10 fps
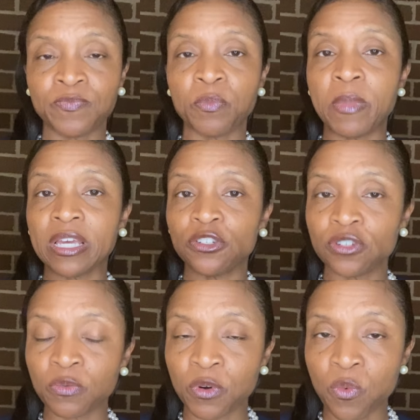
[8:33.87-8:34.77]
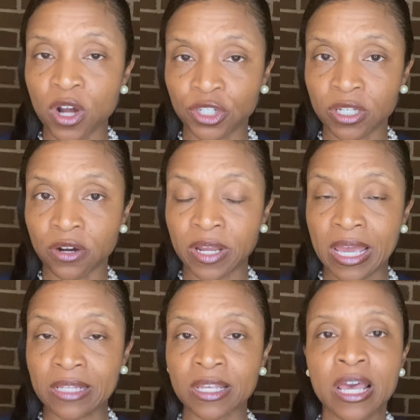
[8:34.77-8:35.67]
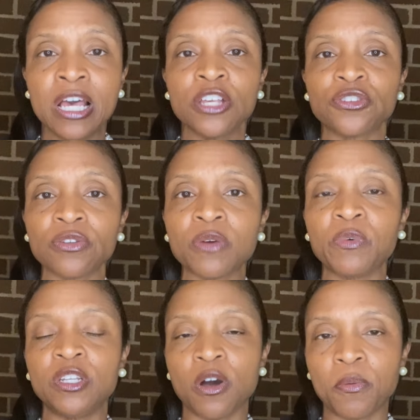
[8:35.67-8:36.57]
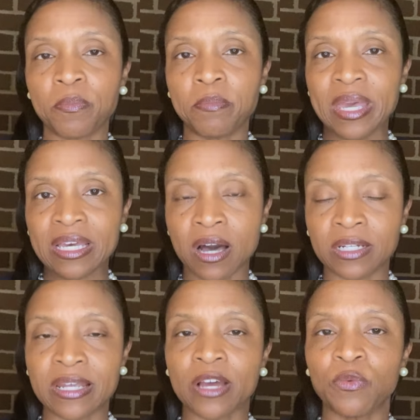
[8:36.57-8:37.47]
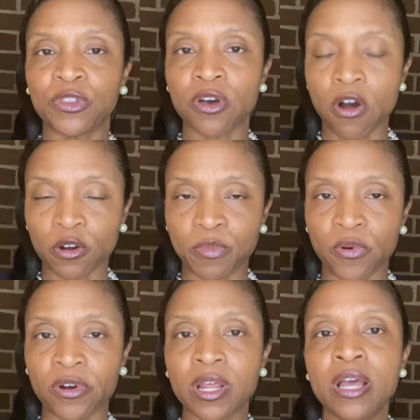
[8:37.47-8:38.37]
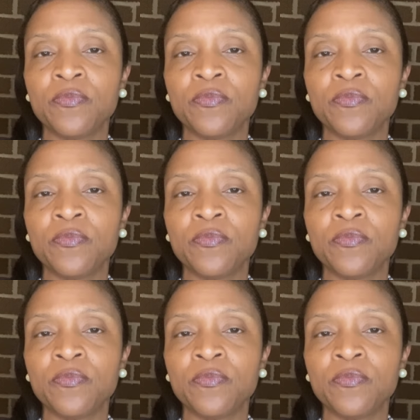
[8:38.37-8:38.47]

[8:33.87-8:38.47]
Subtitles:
making sure that we're washing our hands so that we don't make contact with cardboard,